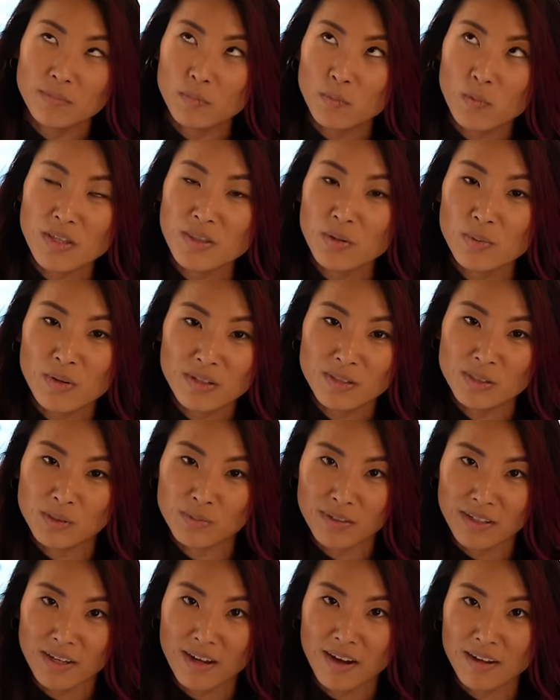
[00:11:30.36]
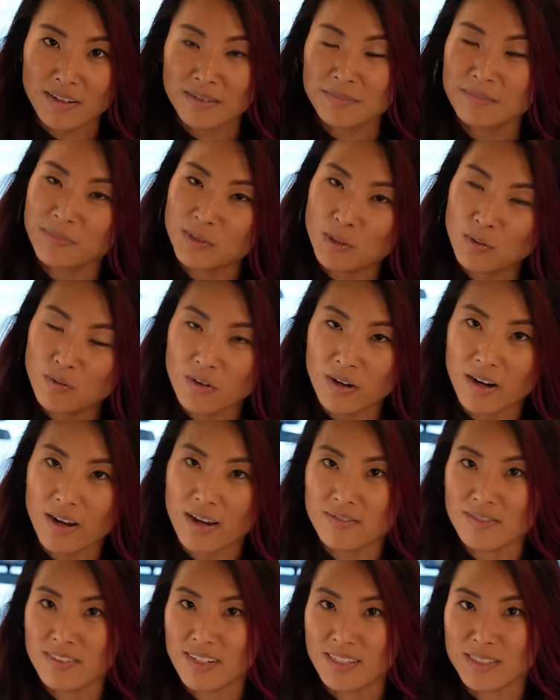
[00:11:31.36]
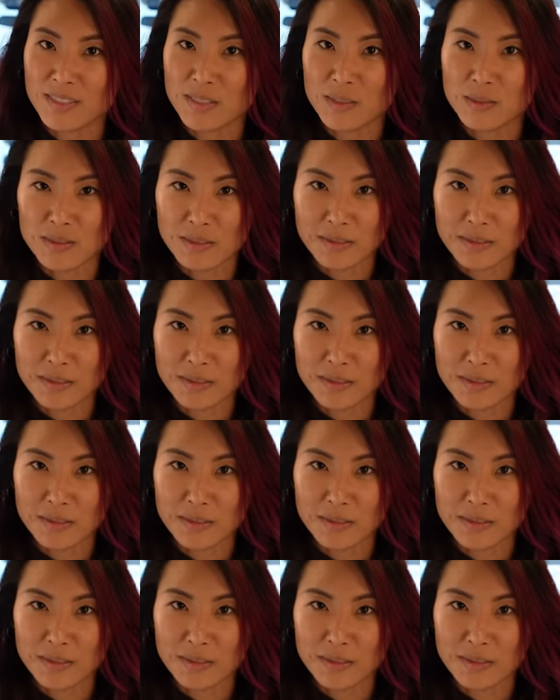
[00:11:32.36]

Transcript: when the weather's really hot. So far I haven't had to use